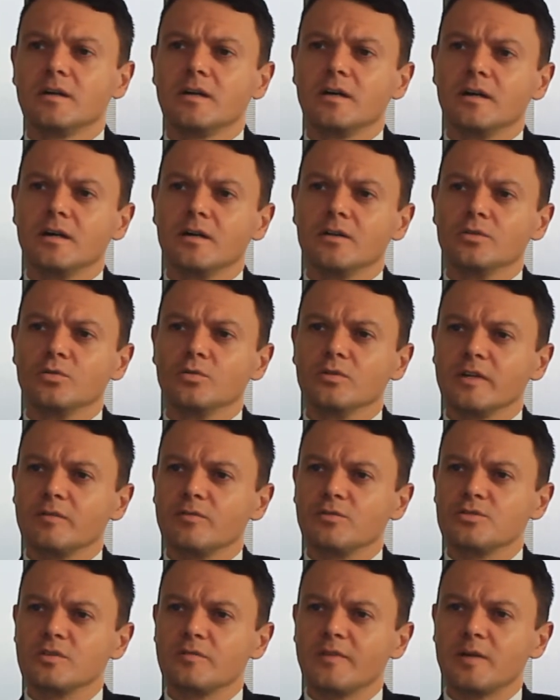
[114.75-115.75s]
uh, low
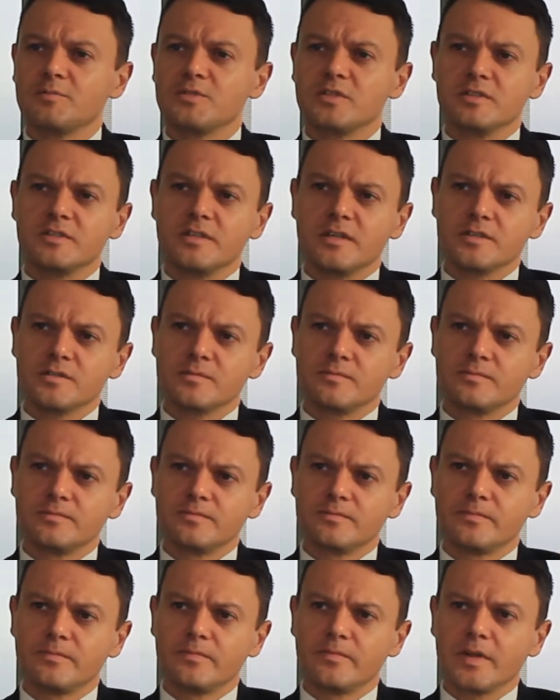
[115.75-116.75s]
levels of absenteeism
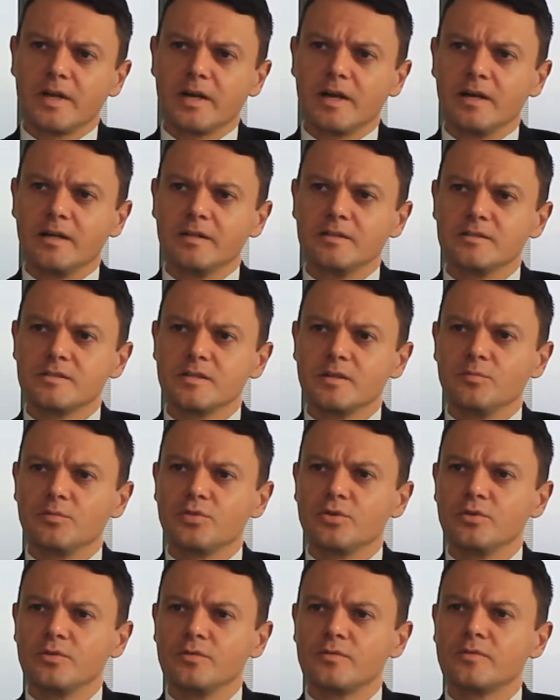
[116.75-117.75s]
and
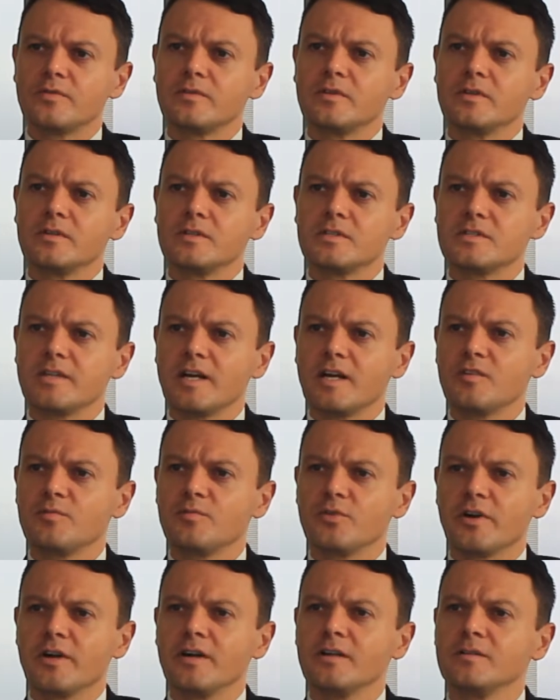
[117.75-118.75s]
improved staff
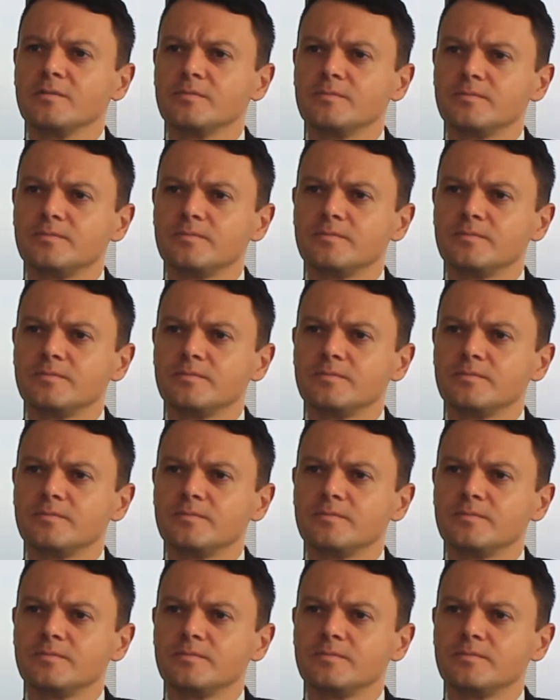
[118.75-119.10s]
morale